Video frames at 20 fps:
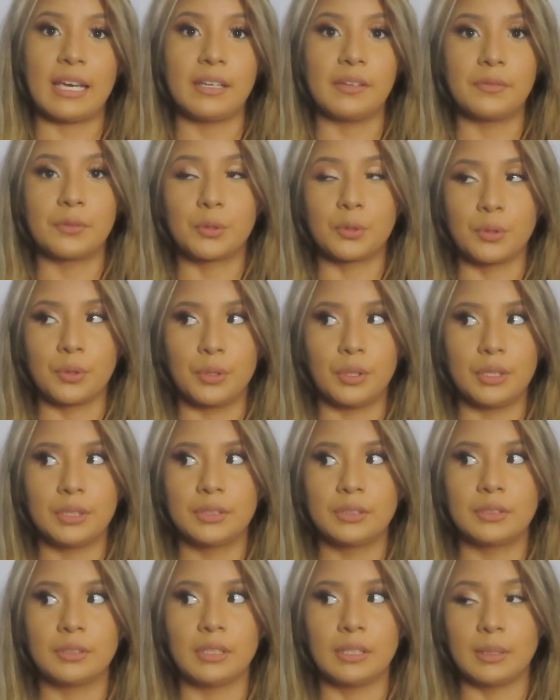of
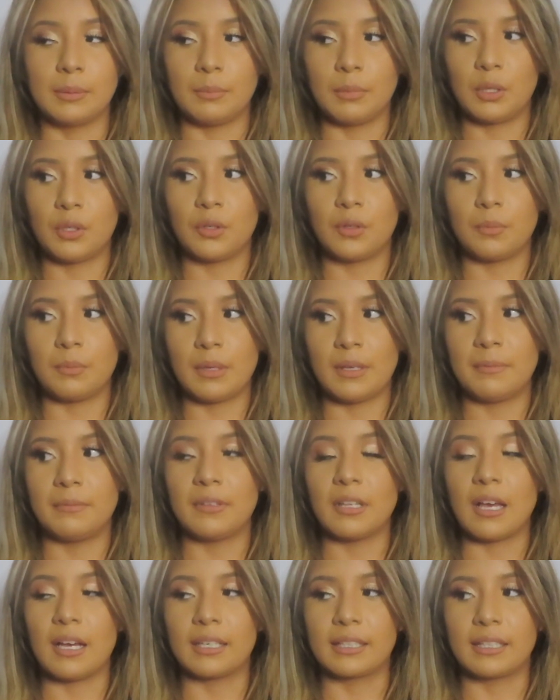course, in the middle of me
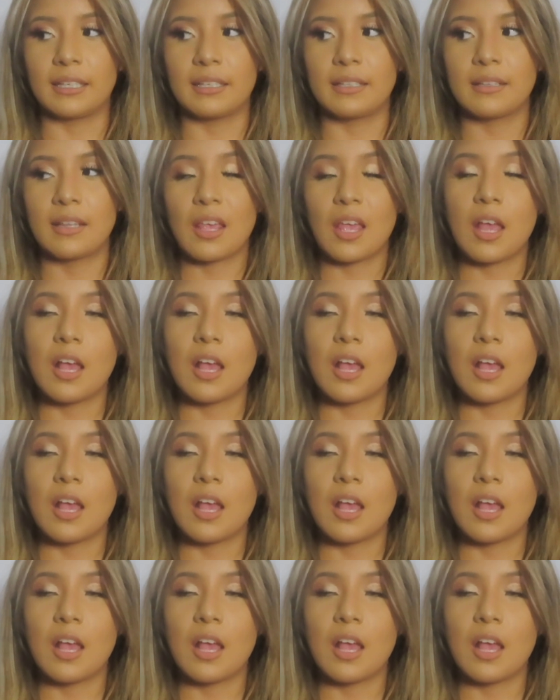vlogging.